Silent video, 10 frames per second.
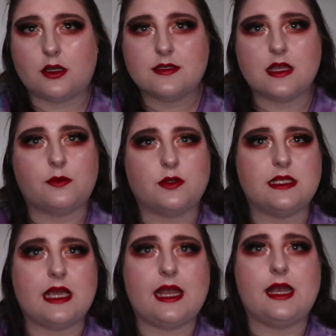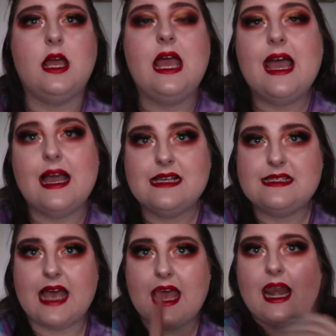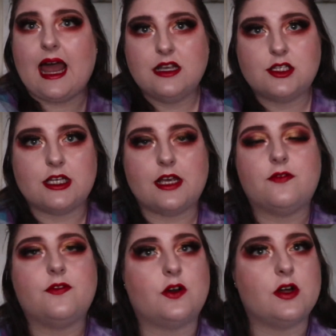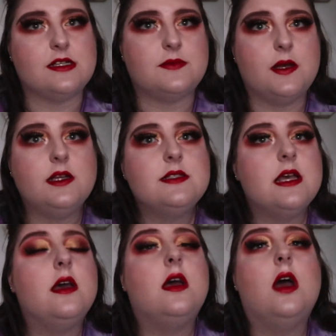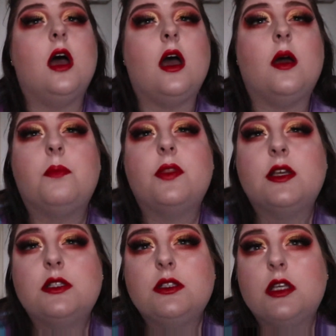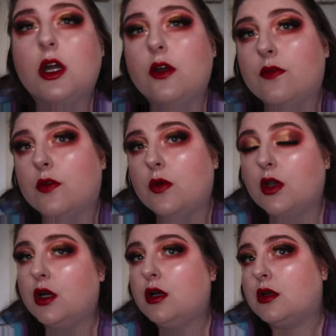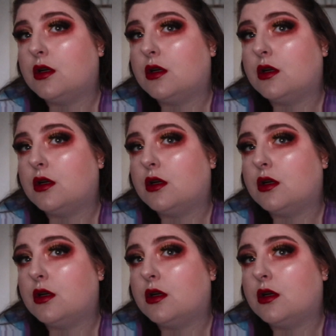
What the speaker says: that was in a set last year for Christmas, but this is the overall look.